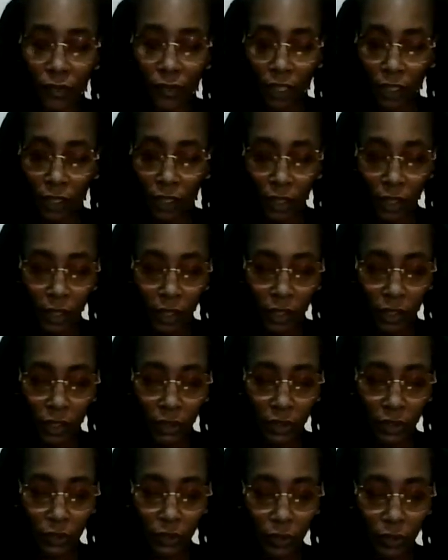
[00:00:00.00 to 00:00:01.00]
is going
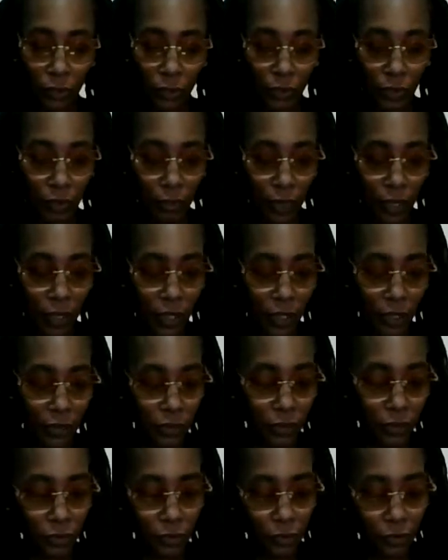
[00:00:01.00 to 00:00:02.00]
to be a bad
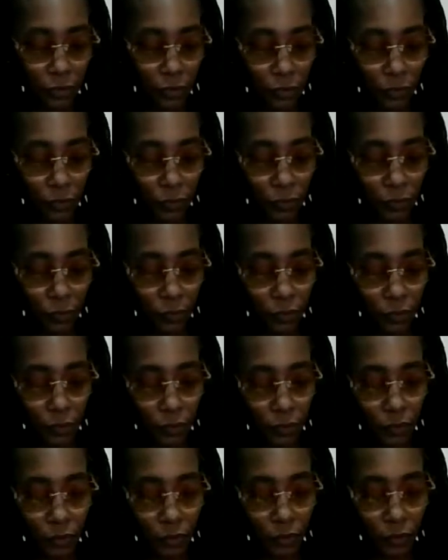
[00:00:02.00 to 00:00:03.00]

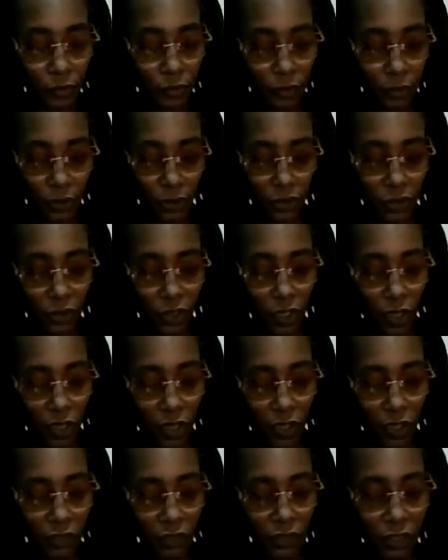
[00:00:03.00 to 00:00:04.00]
dude. The stars
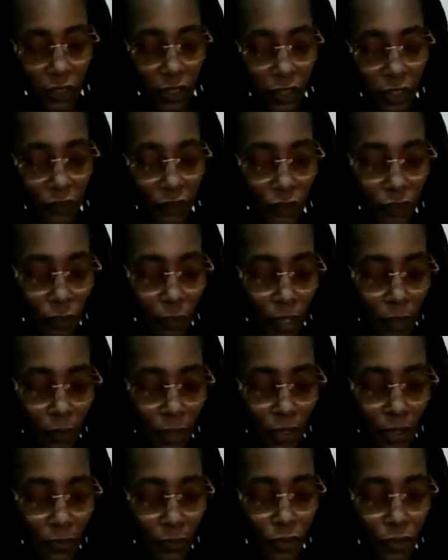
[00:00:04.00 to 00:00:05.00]
love you, my baby.
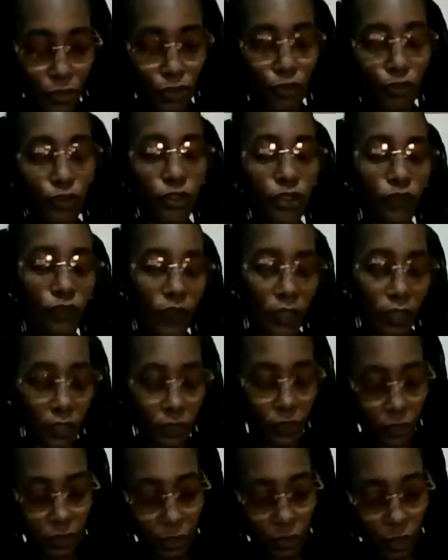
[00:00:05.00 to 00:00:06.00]
You're a fucking star.
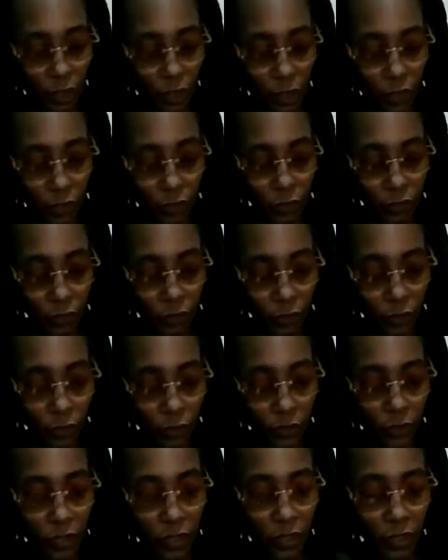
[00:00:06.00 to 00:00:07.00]
Think
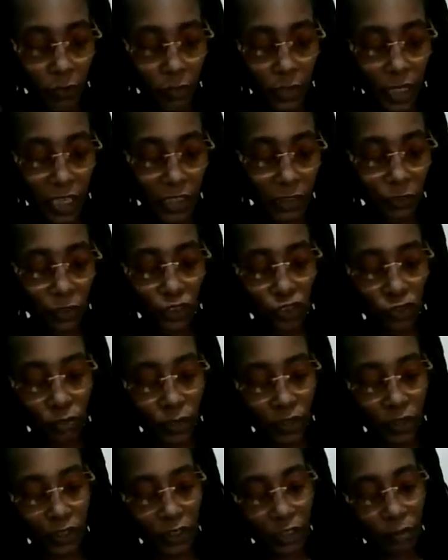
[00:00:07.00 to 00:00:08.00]
of that's what you've been
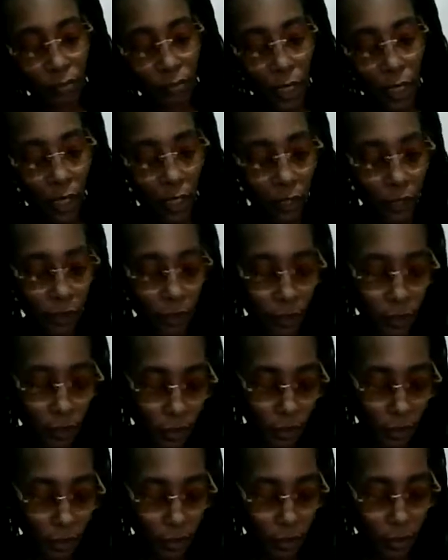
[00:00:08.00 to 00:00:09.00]
sitting back.
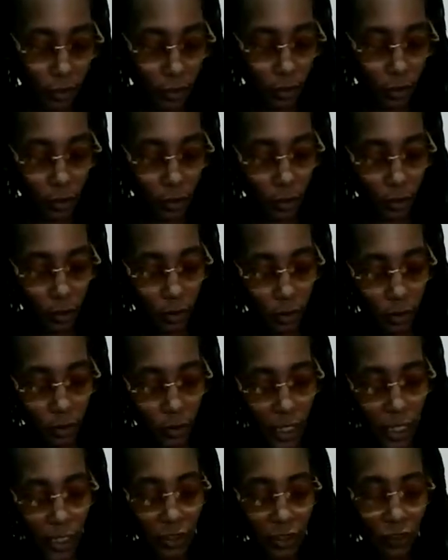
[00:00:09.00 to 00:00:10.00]

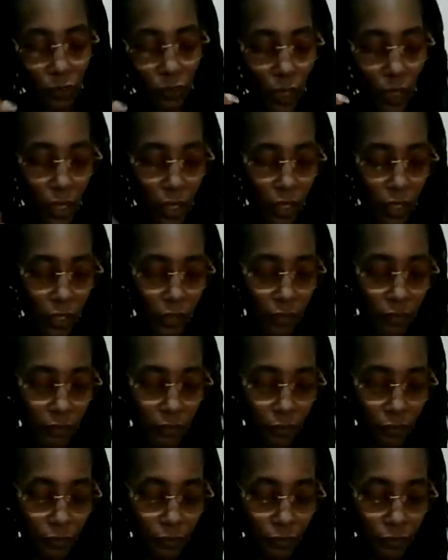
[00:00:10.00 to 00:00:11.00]
That's why
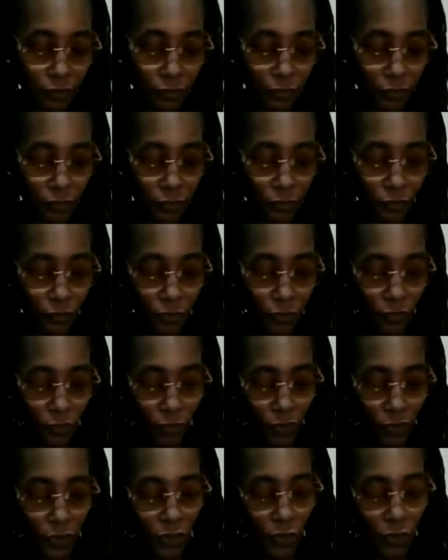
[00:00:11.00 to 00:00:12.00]

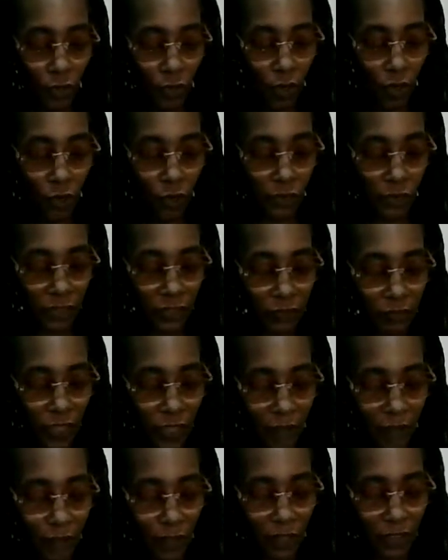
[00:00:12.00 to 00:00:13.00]
you always have
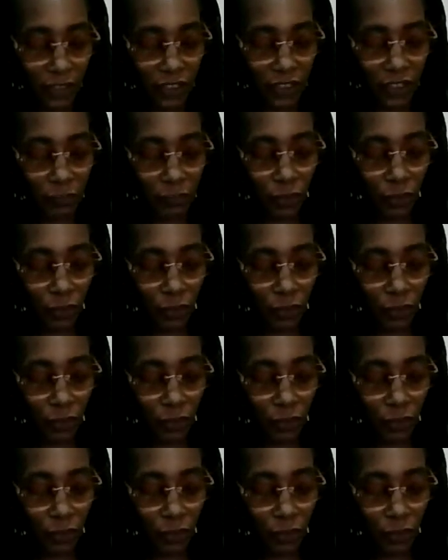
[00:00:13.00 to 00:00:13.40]
been in spiritual